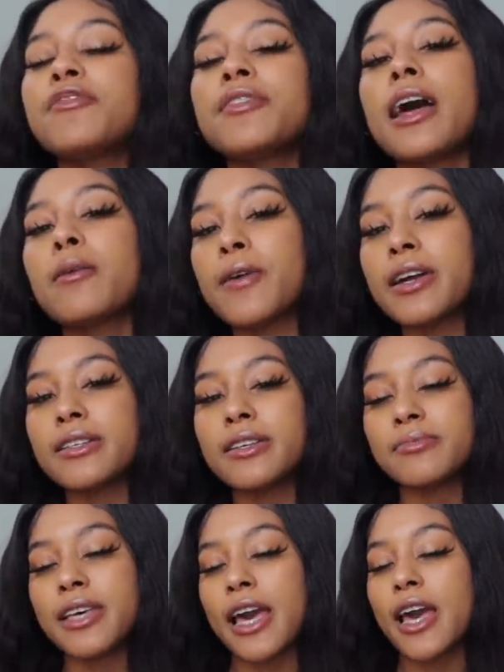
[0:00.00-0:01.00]
If you're not a part of
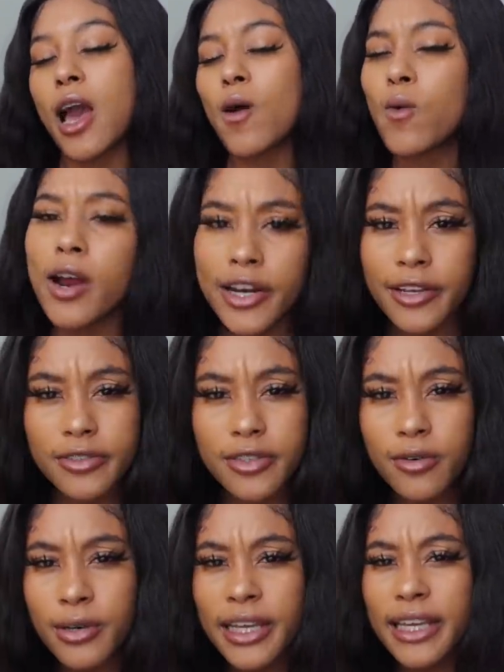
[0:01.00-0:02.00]
Team Tae, what are you
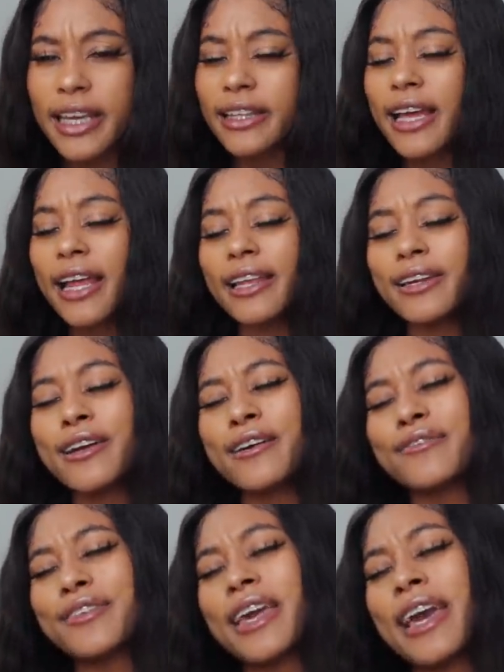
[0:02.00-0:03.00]
doing? Hit that
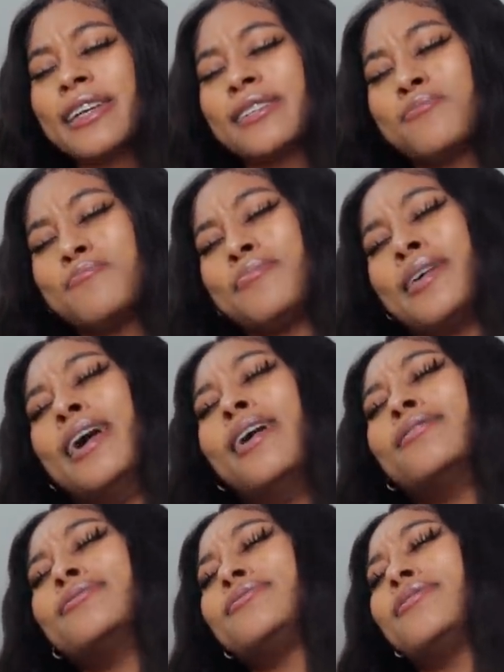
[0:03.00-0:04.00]
notification
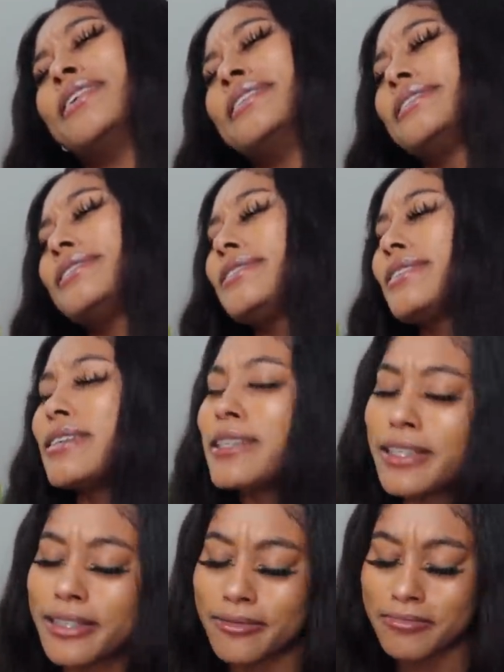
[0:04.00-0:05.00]
bell. Join the
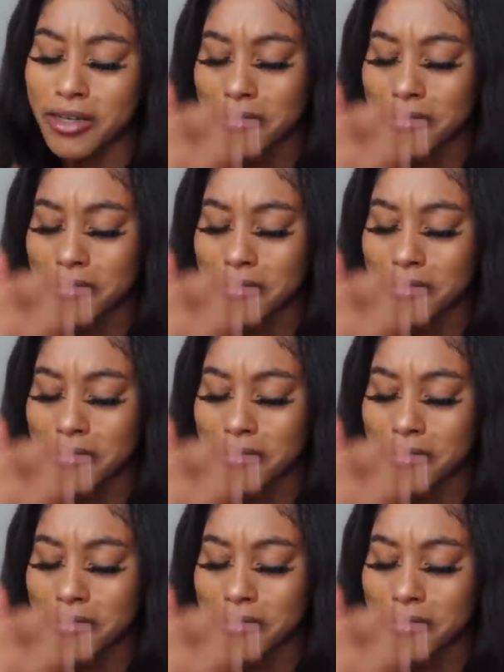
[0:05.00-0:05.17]
team.